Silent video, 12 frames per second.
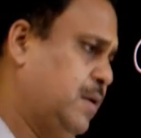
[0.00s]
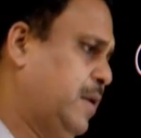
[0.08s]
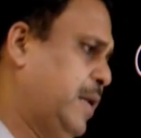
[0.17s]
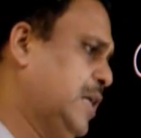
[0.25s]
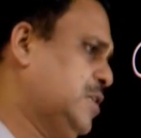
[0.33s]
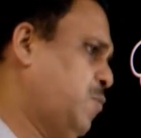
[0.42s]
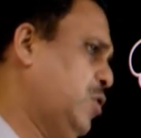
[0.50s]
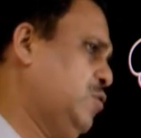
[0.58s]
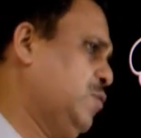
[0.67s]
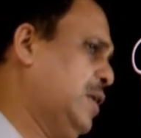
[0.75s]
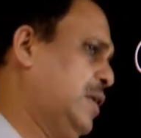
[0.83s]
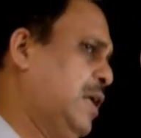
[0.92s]
Next point,
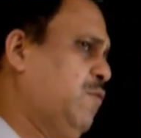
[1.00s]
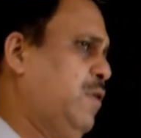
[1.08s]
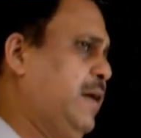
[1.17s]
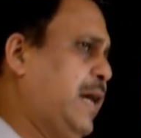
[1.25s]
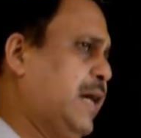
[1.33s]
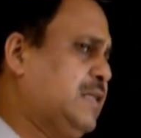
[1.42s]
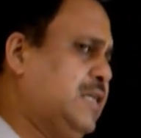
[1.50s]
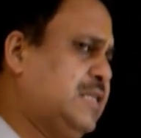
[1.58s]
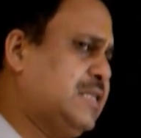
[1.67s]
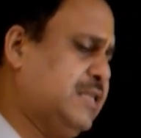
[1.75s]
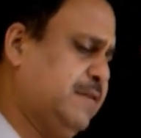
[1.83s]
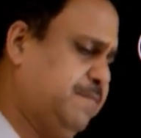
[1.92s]
you can calculate
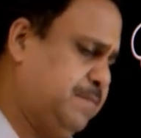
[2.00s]
axis.